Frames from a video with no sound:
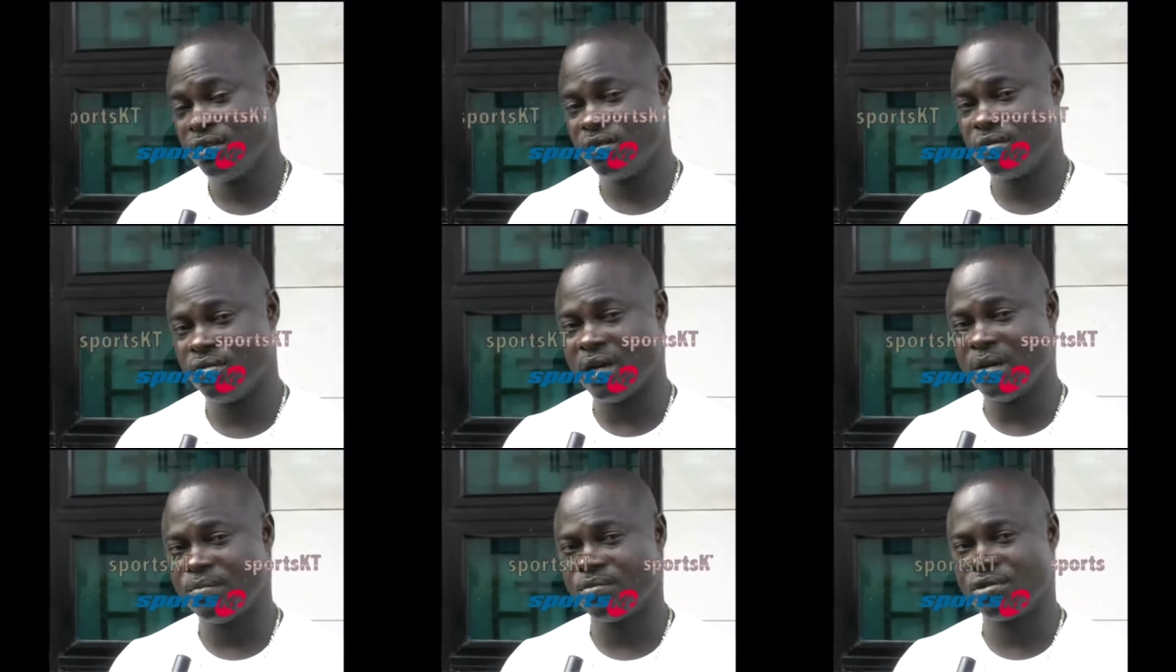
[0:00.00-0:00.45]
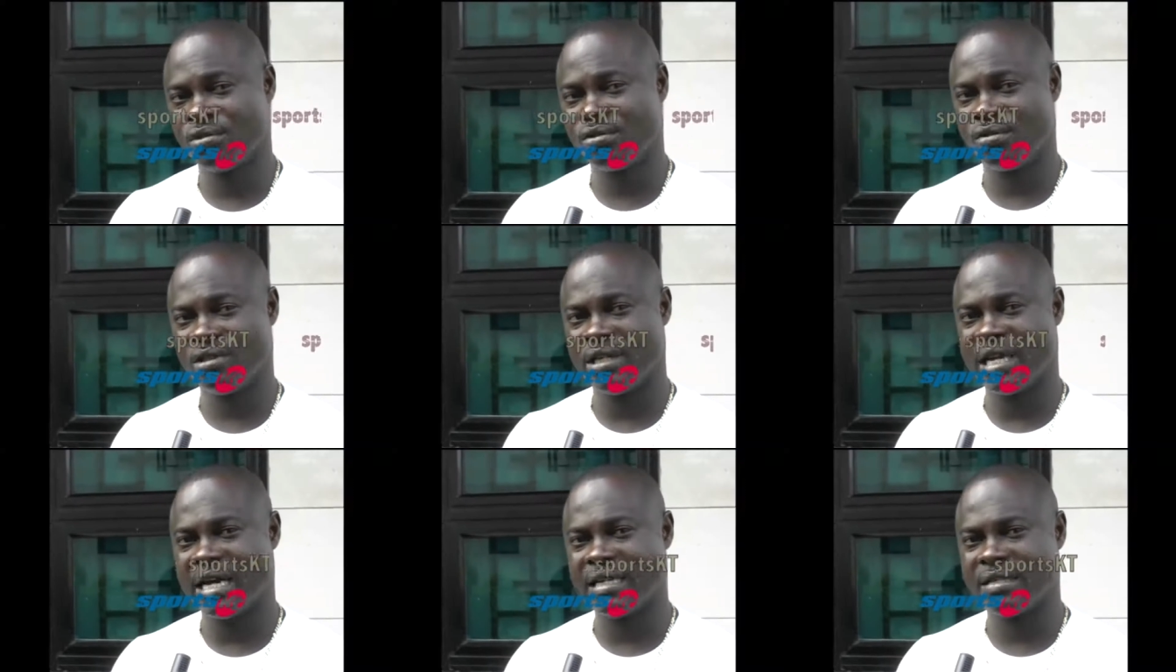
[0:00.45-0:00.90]
so i'm
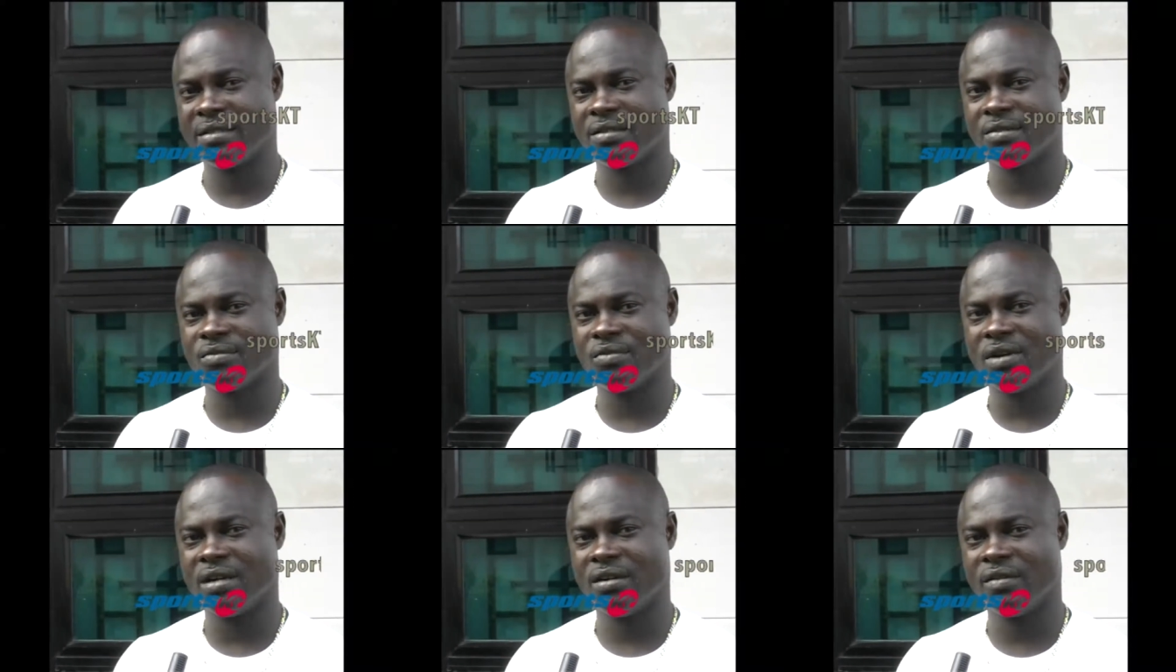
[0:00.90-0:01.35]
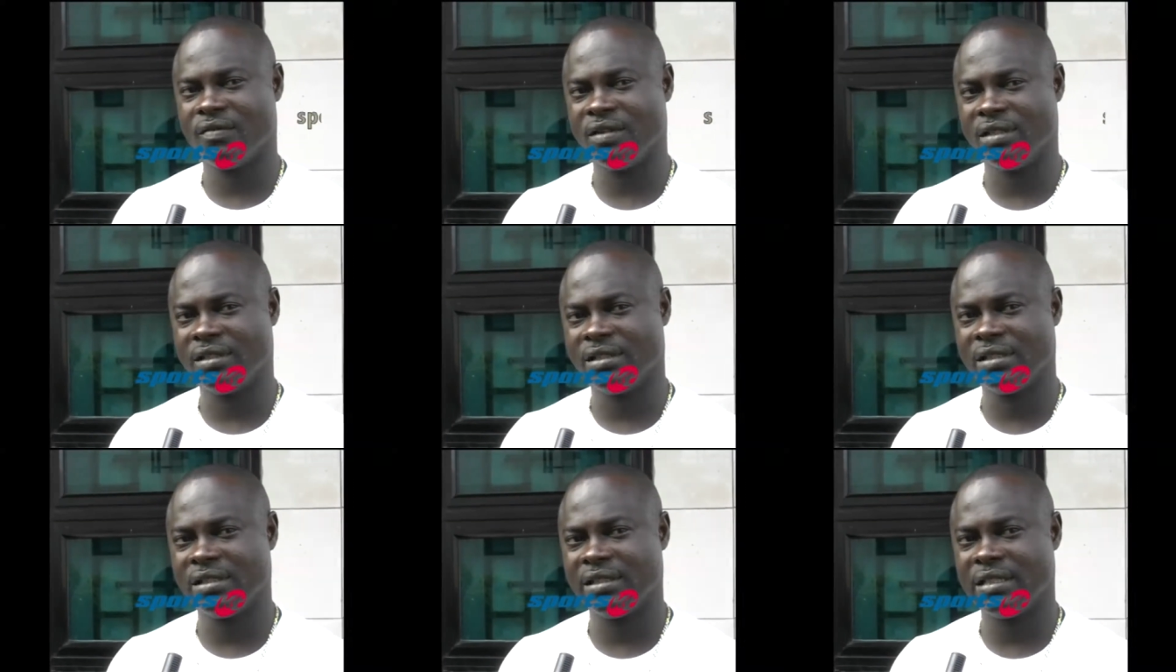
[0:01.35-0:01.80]
sure that's one of
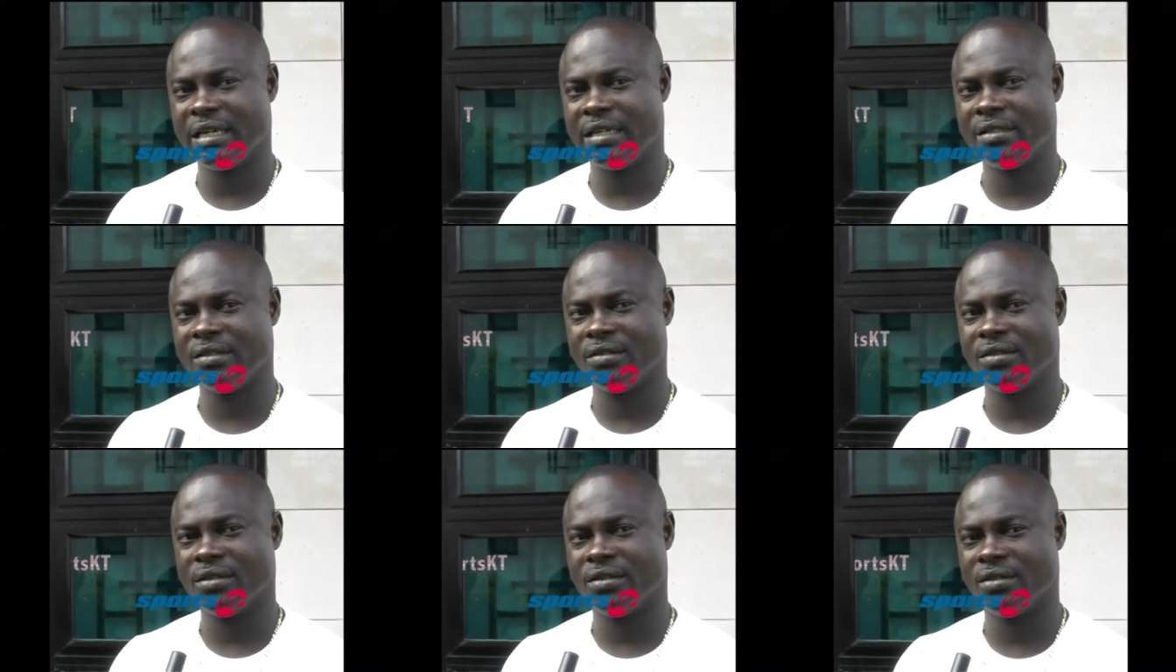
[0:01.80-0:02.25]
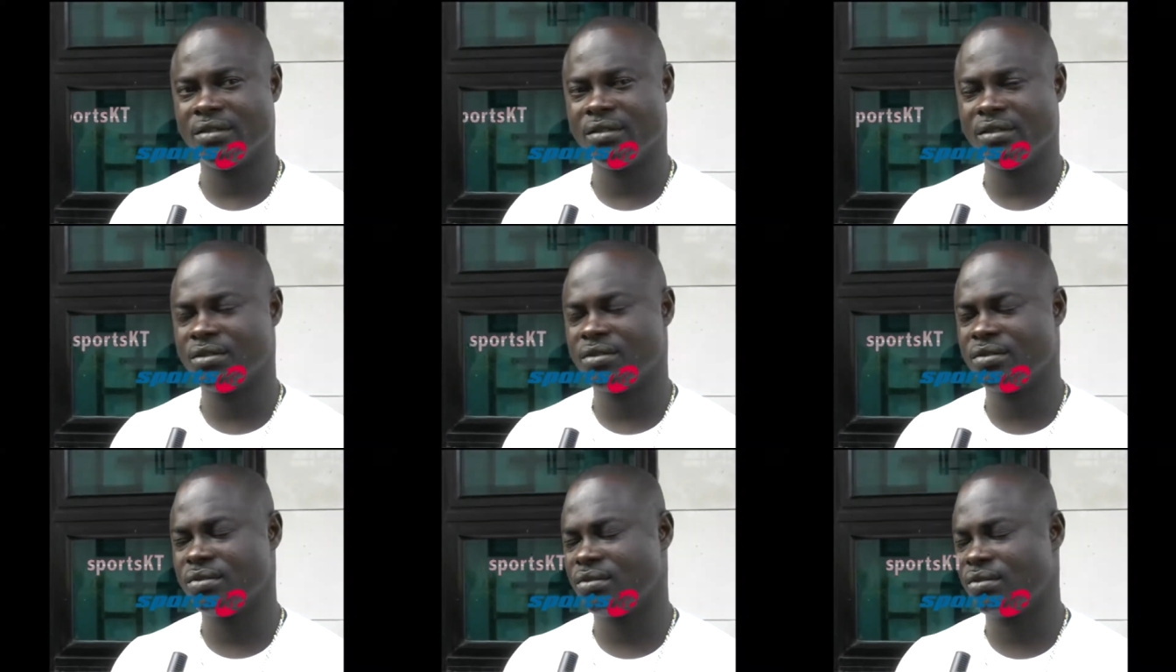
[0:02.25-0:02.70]
the things that uh,
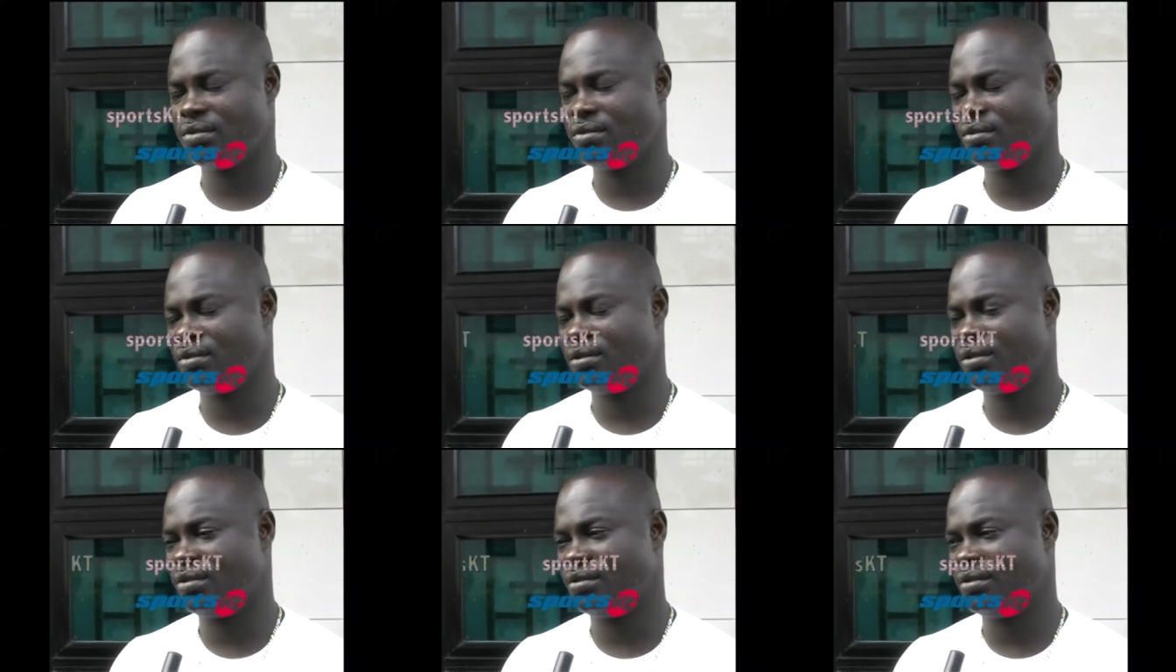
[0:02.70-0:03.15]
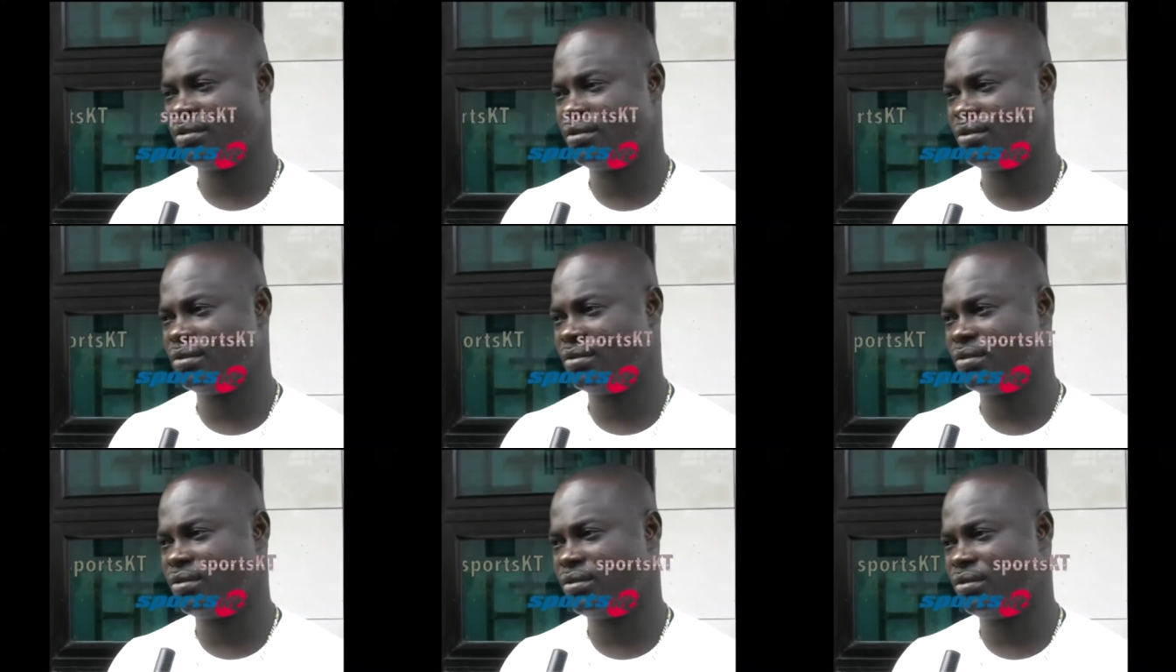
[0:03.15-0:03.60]
also you
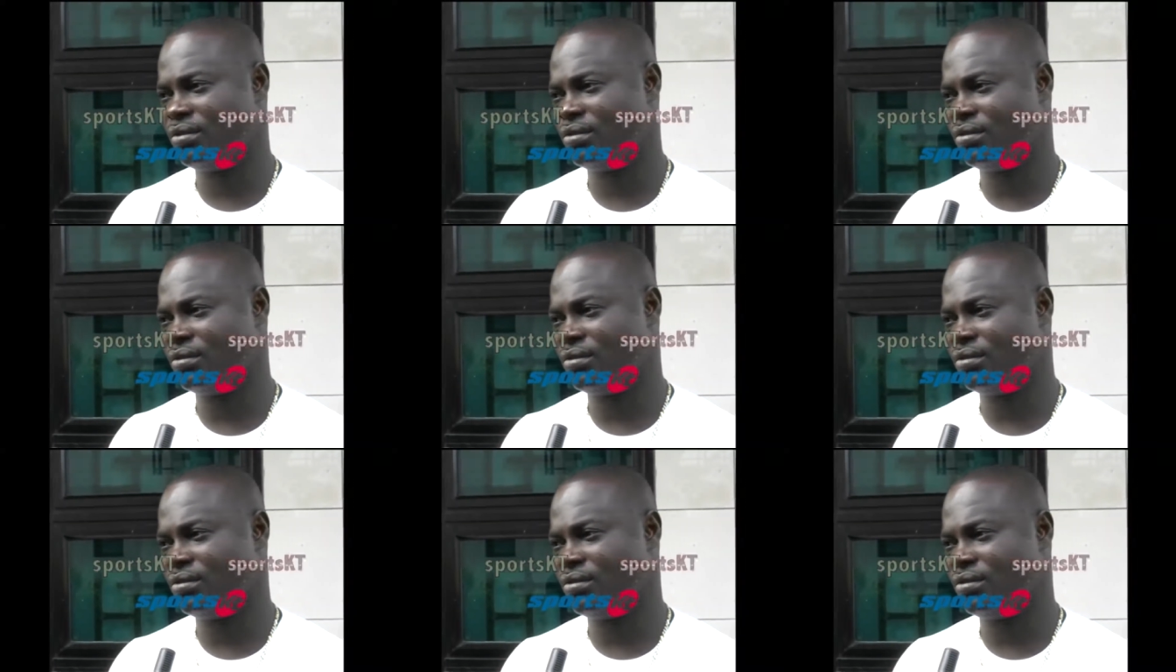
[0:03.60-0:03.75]
know